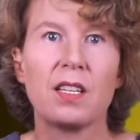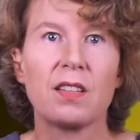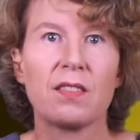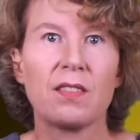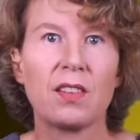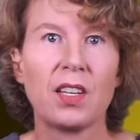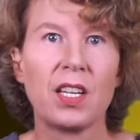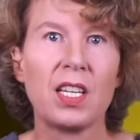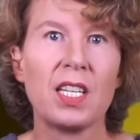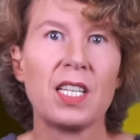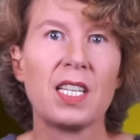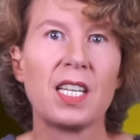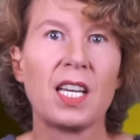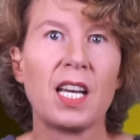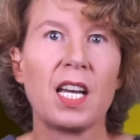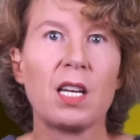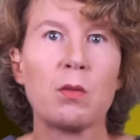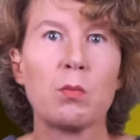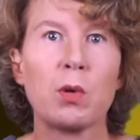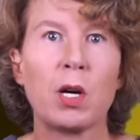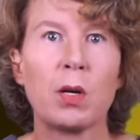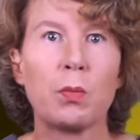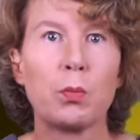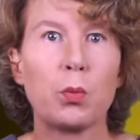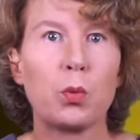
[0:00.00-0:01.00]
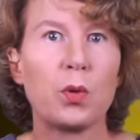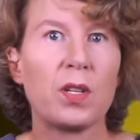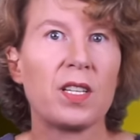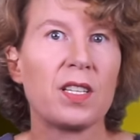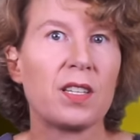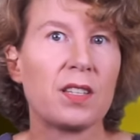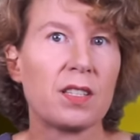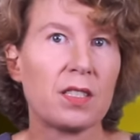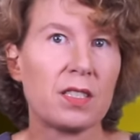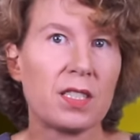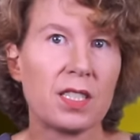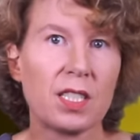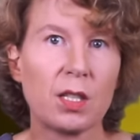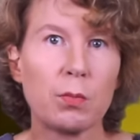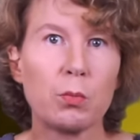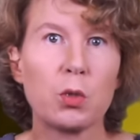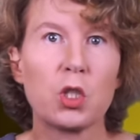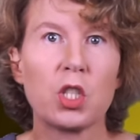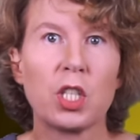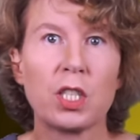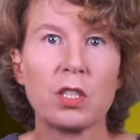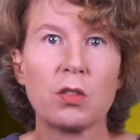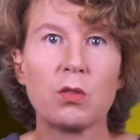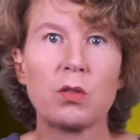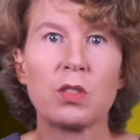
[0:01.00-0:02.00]
they came up with some
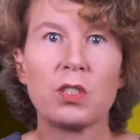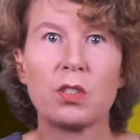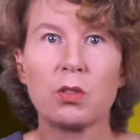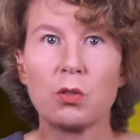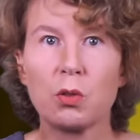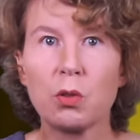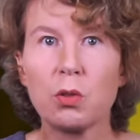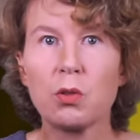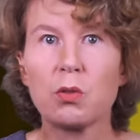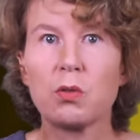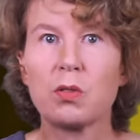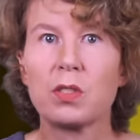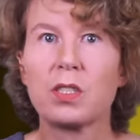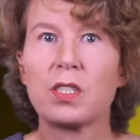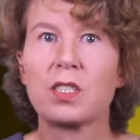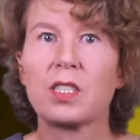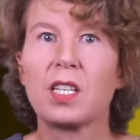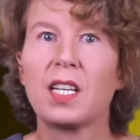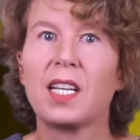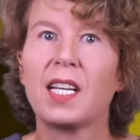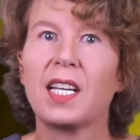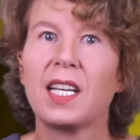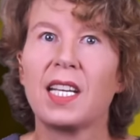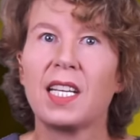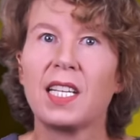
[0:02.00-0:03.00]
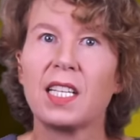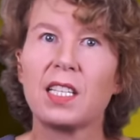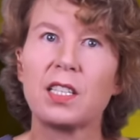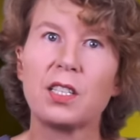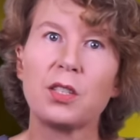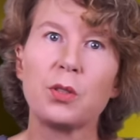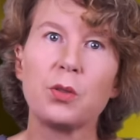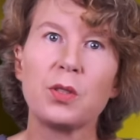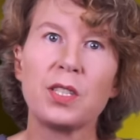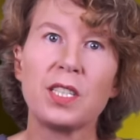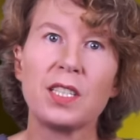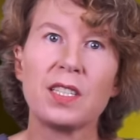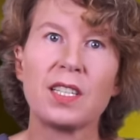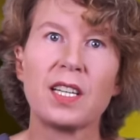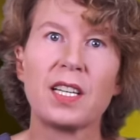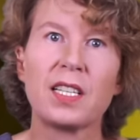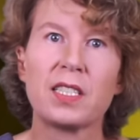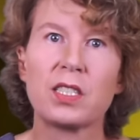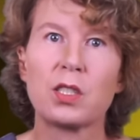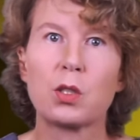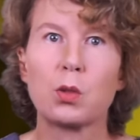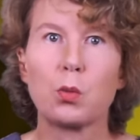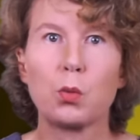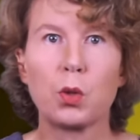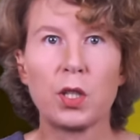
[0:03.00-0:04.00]
general rules, including
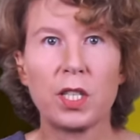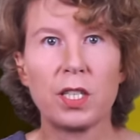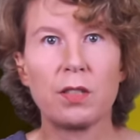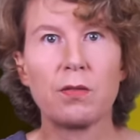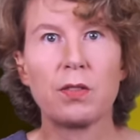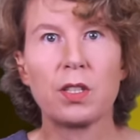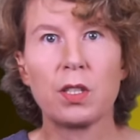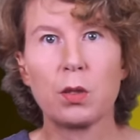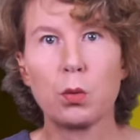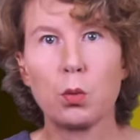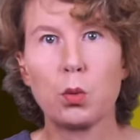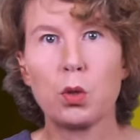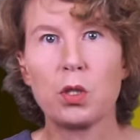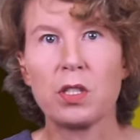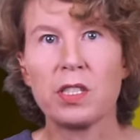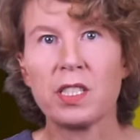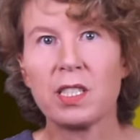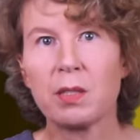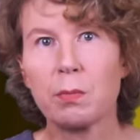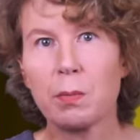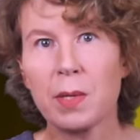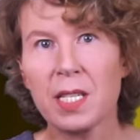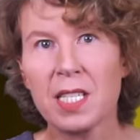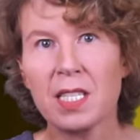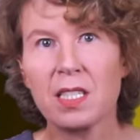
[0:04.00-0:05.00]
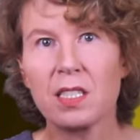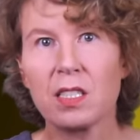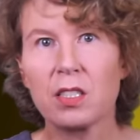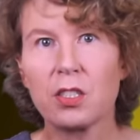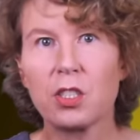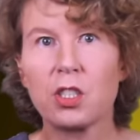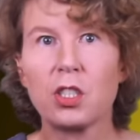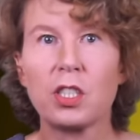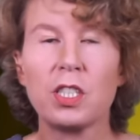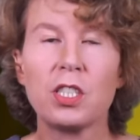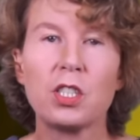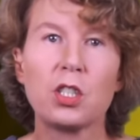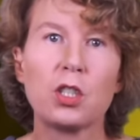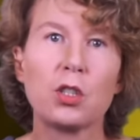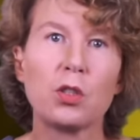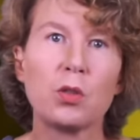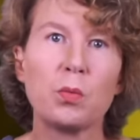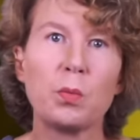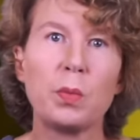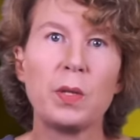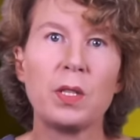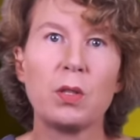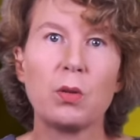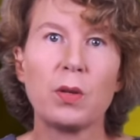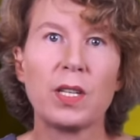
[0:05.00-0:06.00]
that whatever the warning message, it
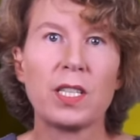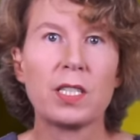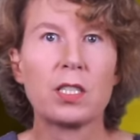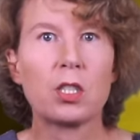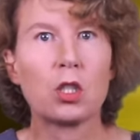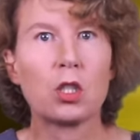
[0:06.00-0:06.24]
should be read